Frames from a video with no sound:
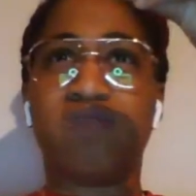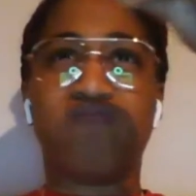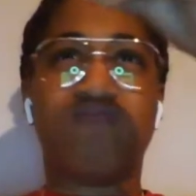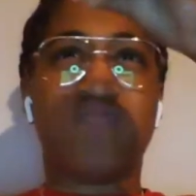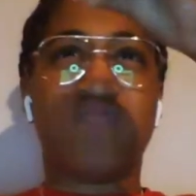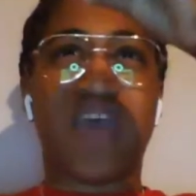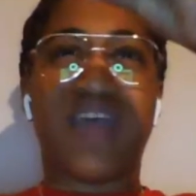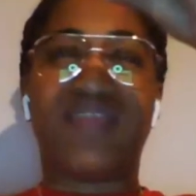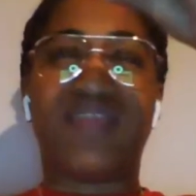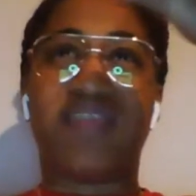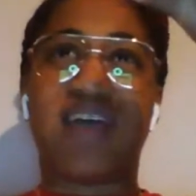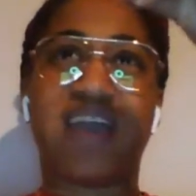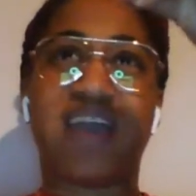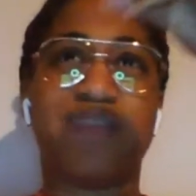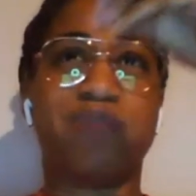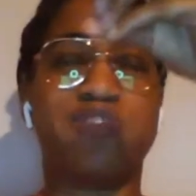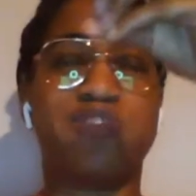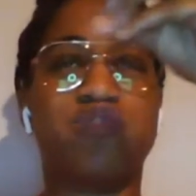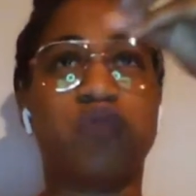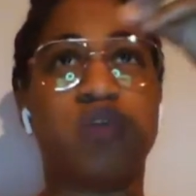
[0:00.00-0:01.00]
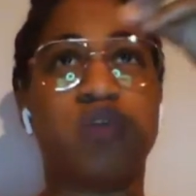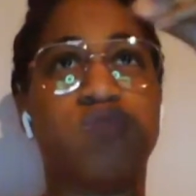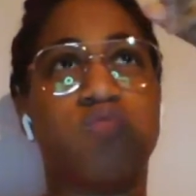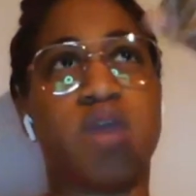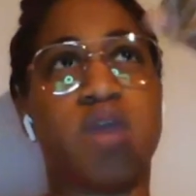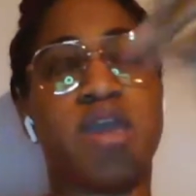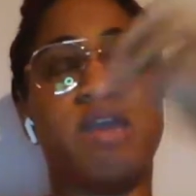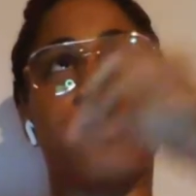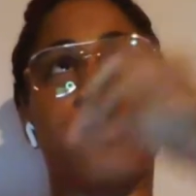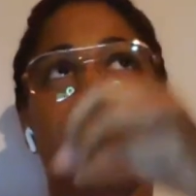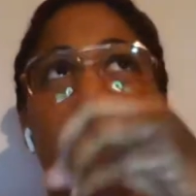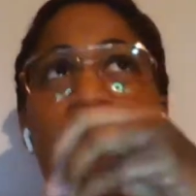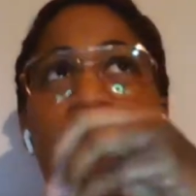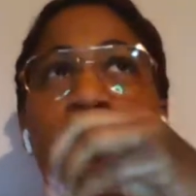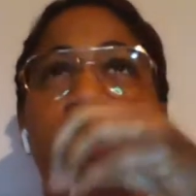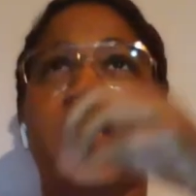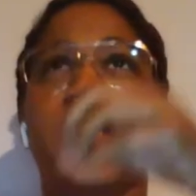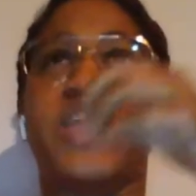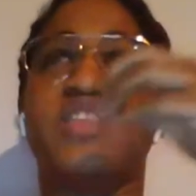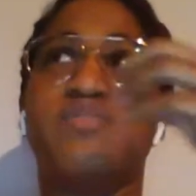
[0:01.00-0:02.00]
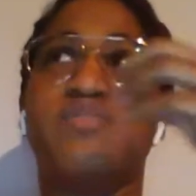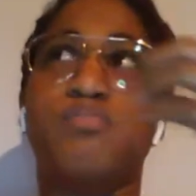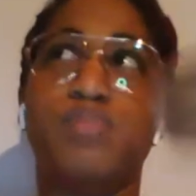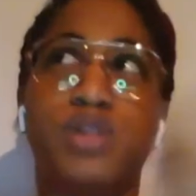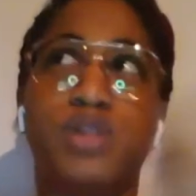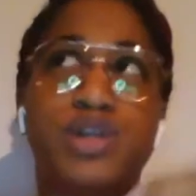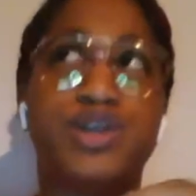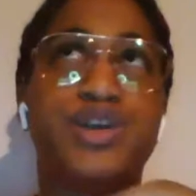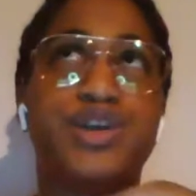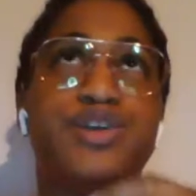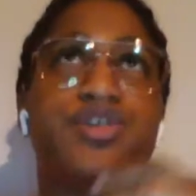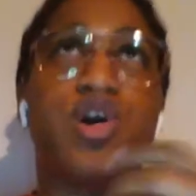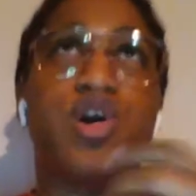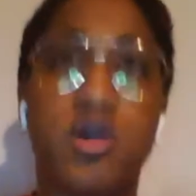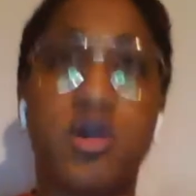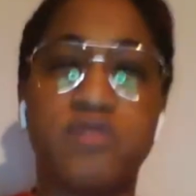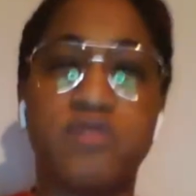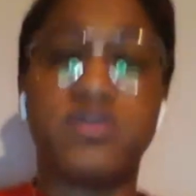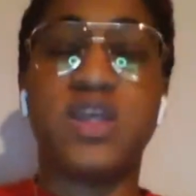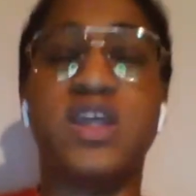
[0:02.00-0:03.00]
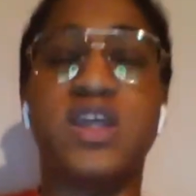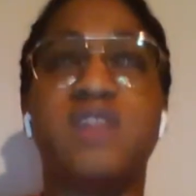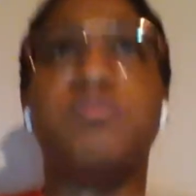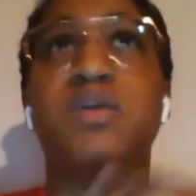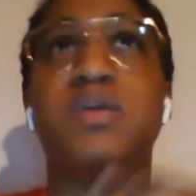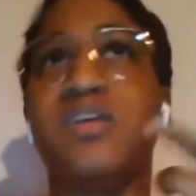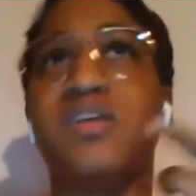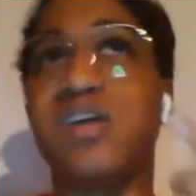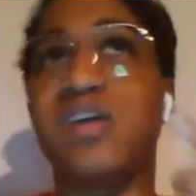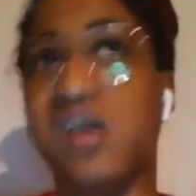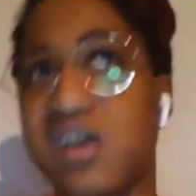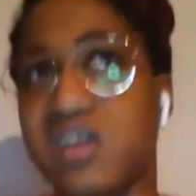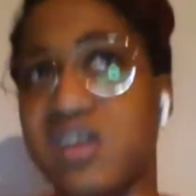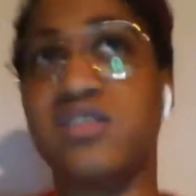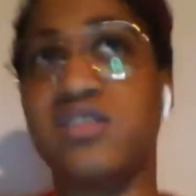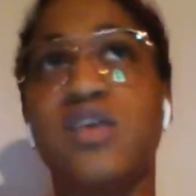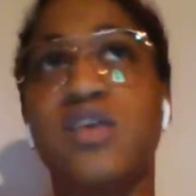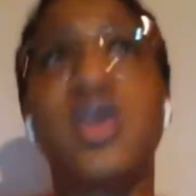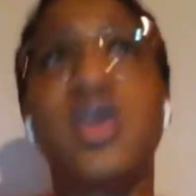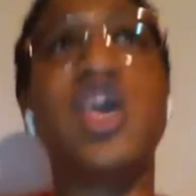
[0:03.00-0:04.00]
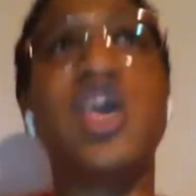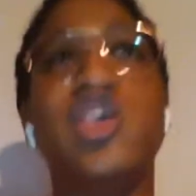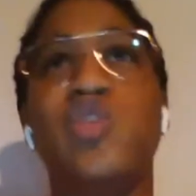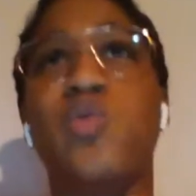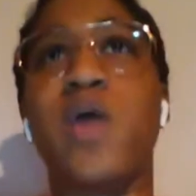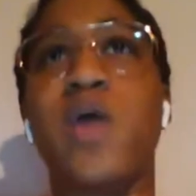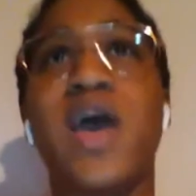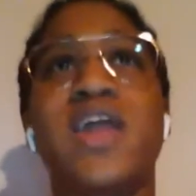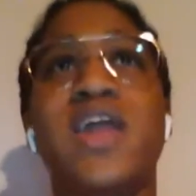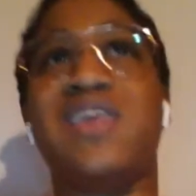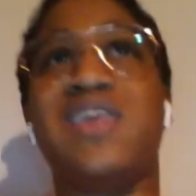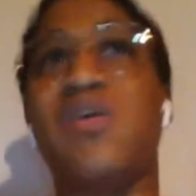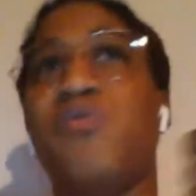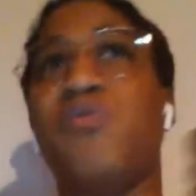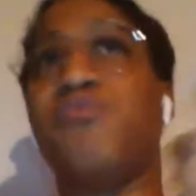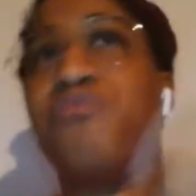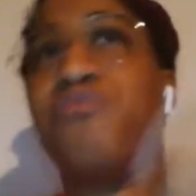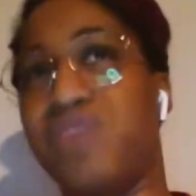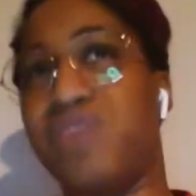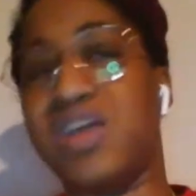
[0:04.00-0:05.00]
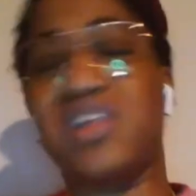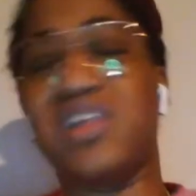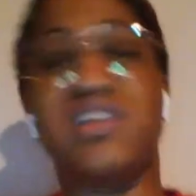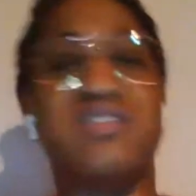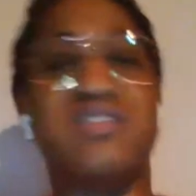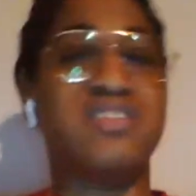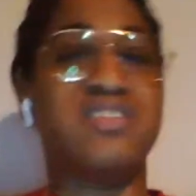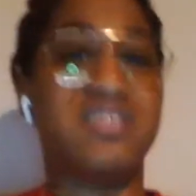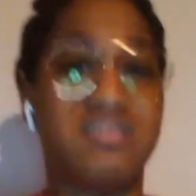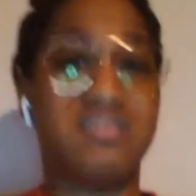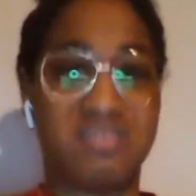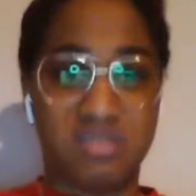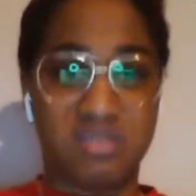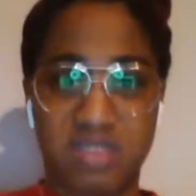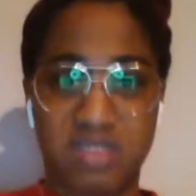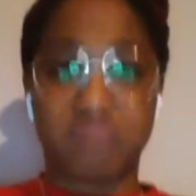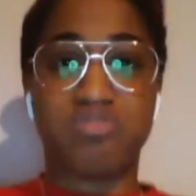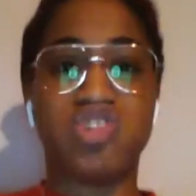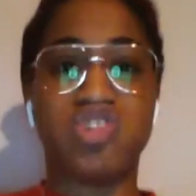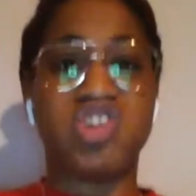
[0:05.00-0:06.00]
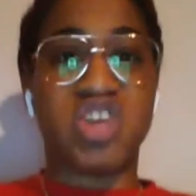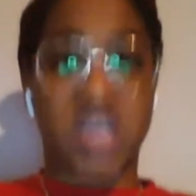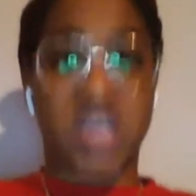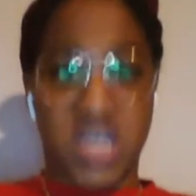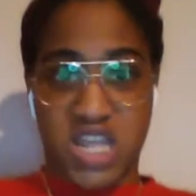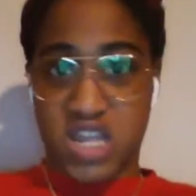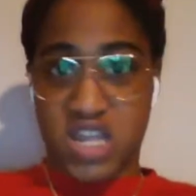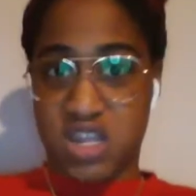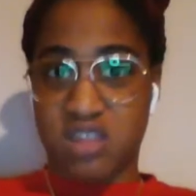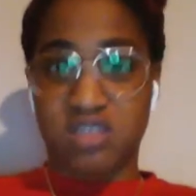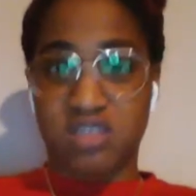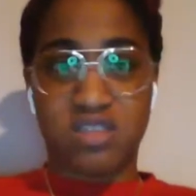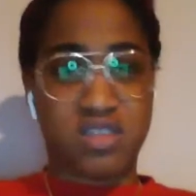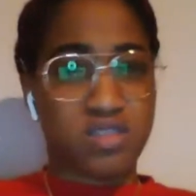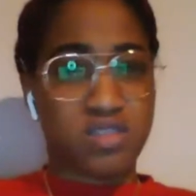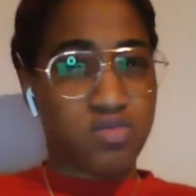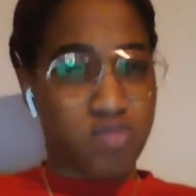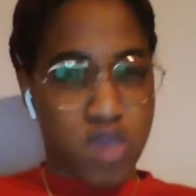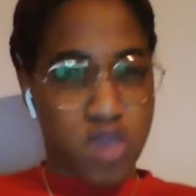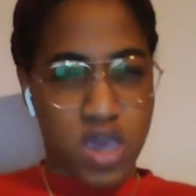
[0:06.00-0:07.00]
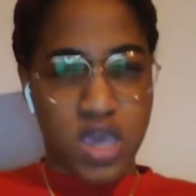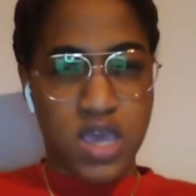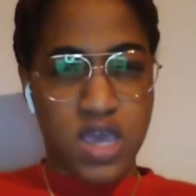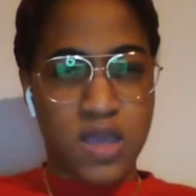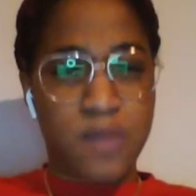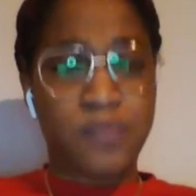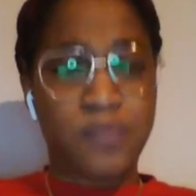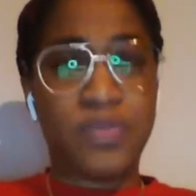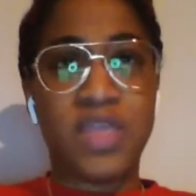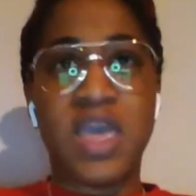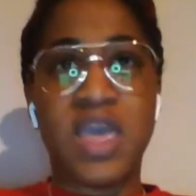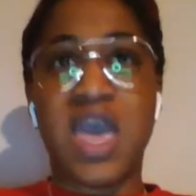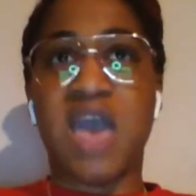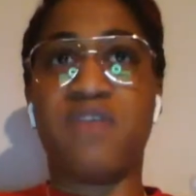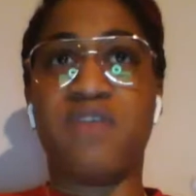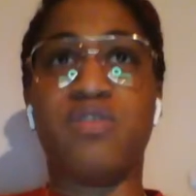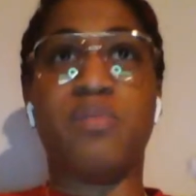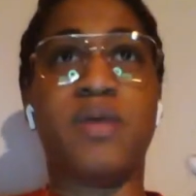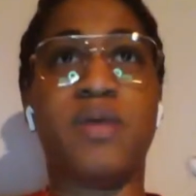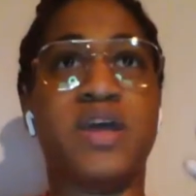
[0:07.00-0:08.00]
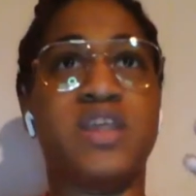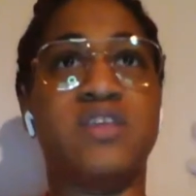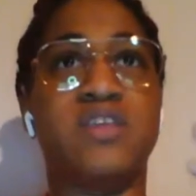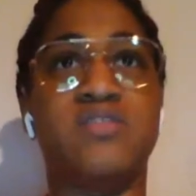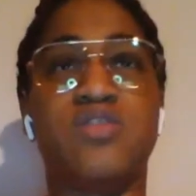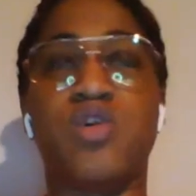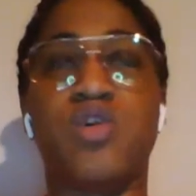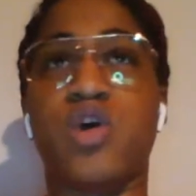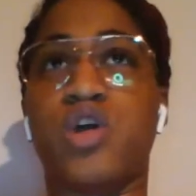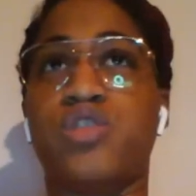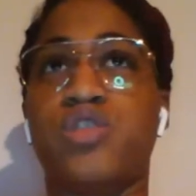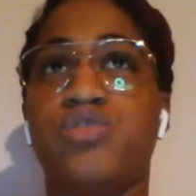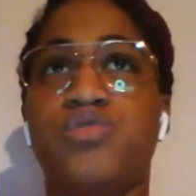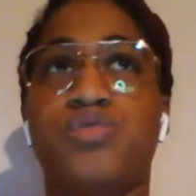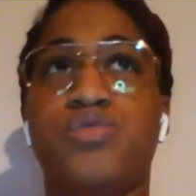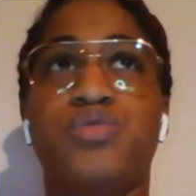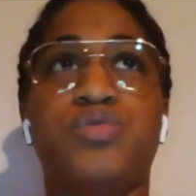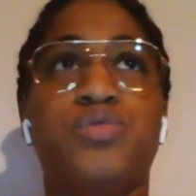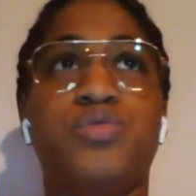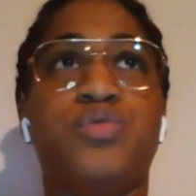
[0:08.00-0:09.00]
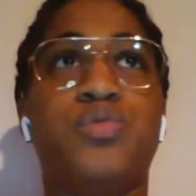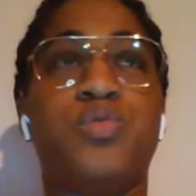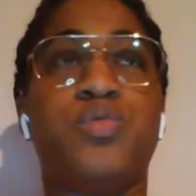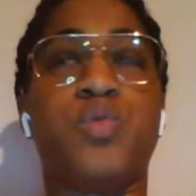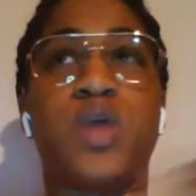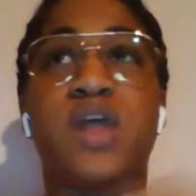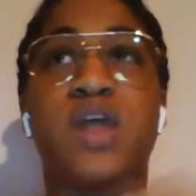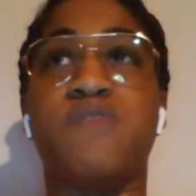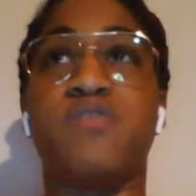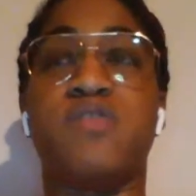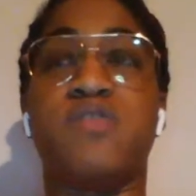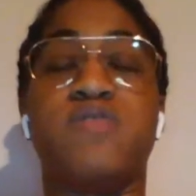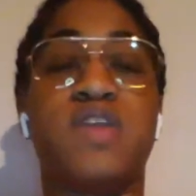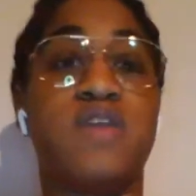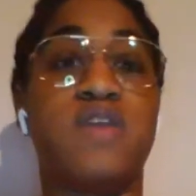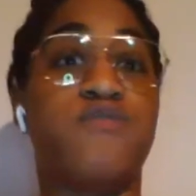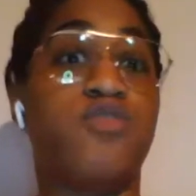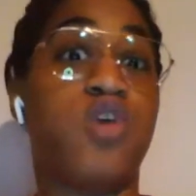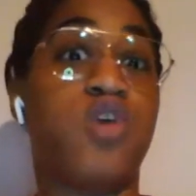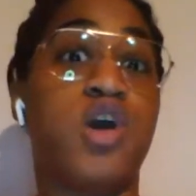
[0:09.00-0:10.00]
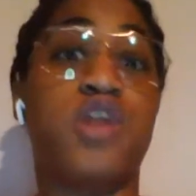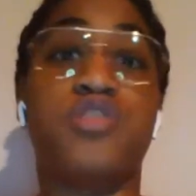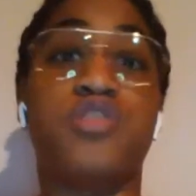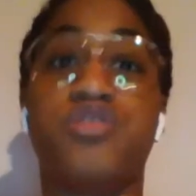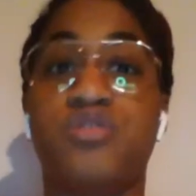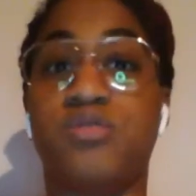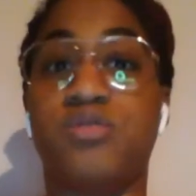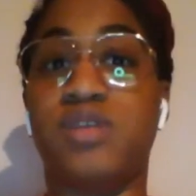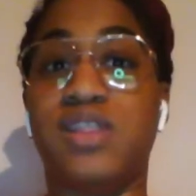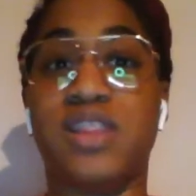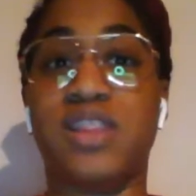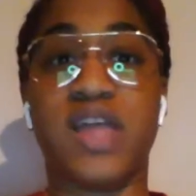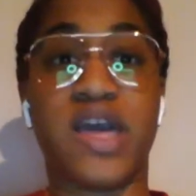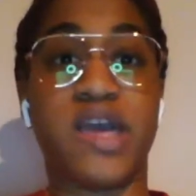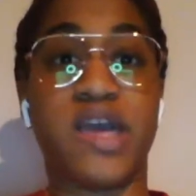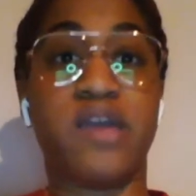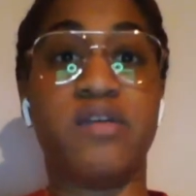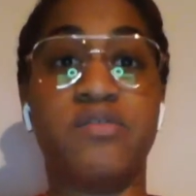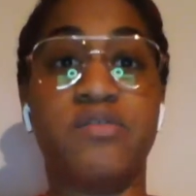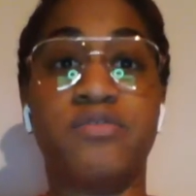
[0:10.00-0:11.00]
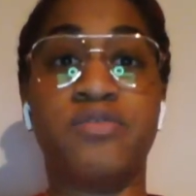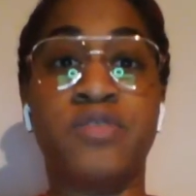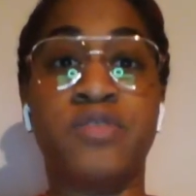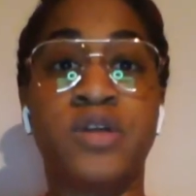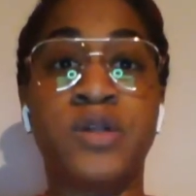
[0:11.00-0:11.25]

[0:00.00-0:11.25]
That line between right and wrong gets blurred often because you adding your feelings into some shit, right? Everybody has gone through whatever they've gone through in life.